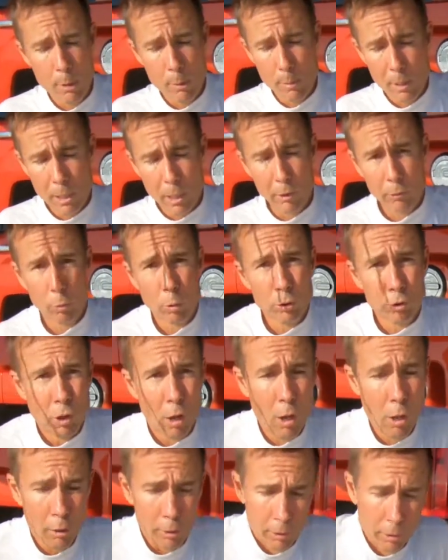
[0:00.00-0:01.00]
you because we're
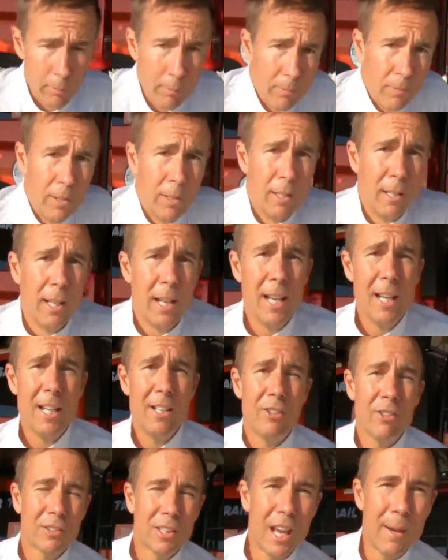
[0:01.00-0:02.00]
taller. And
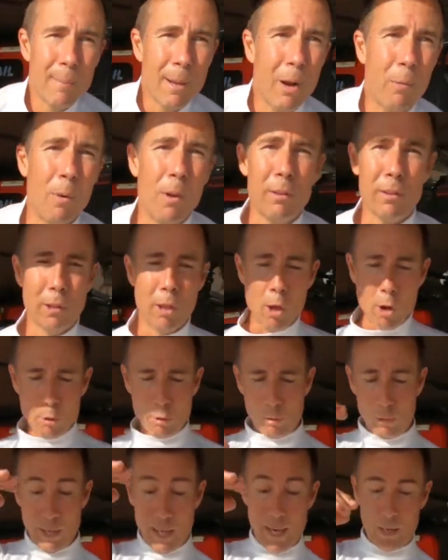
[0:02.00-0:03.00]
he just came out with
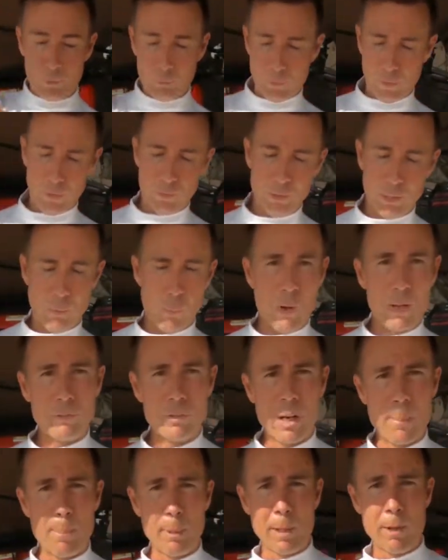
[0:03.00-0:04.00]
longer legs for this thing,
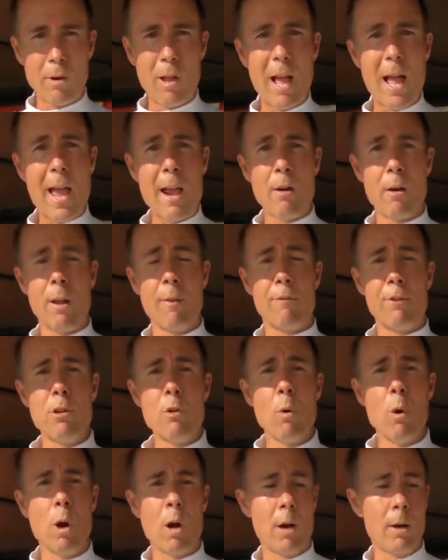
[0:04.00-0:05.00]
raise it up a little higher. If
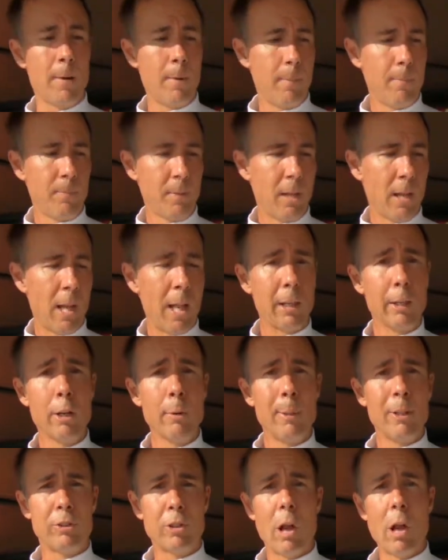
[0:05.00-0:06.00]
you are a
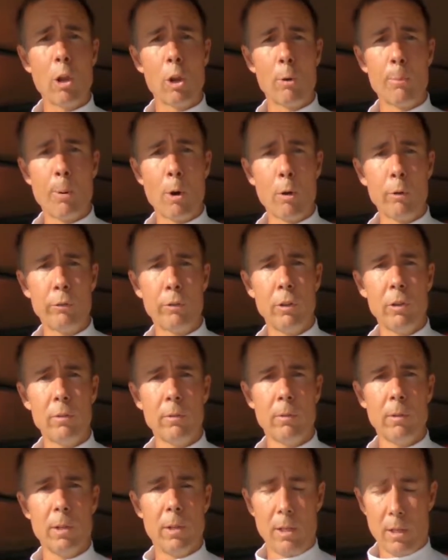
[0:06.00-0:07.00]
little bit taller person,
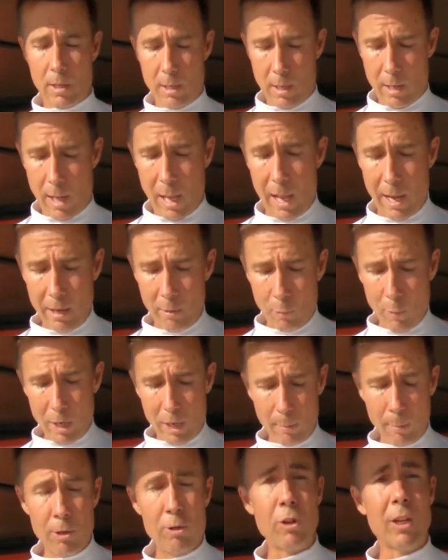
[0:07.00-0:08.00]
I
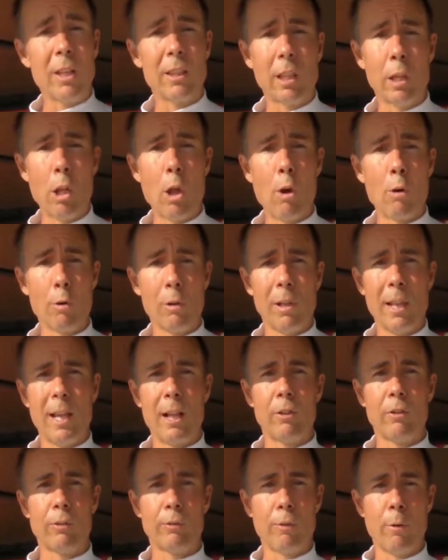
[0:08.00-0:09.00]
recommend you get the longer
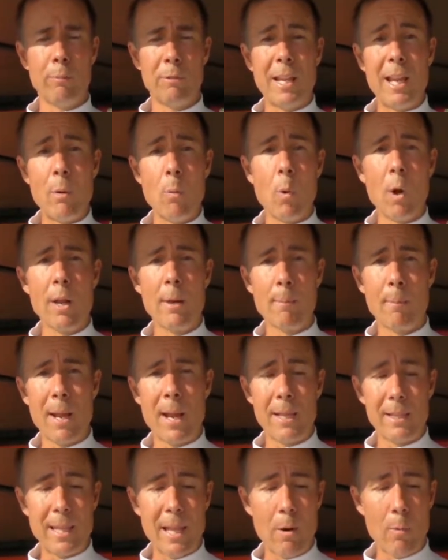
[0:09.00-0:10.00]
legs from day one and
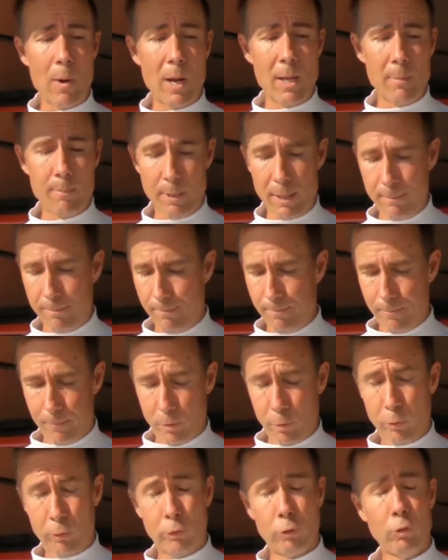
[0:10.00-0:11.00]
buy it that way, but
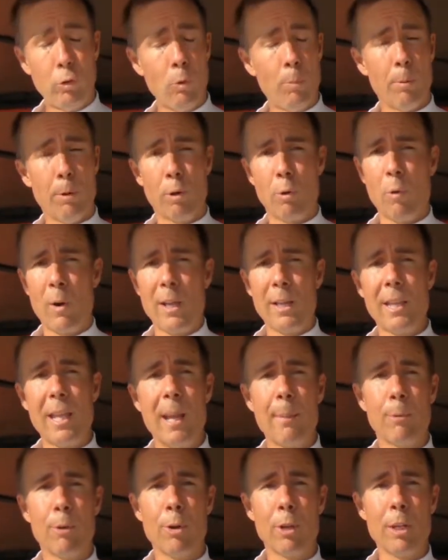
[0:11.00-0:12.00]
super great
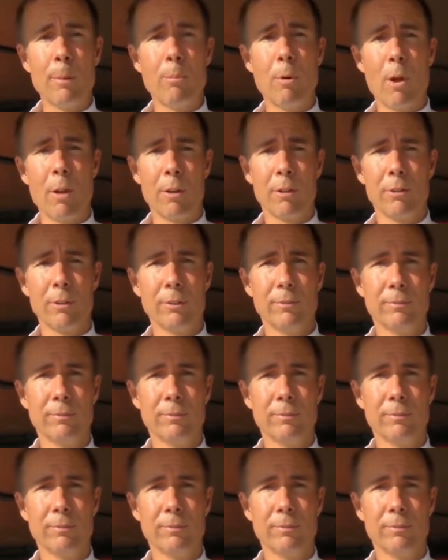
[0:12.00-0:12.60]
camp cooking product.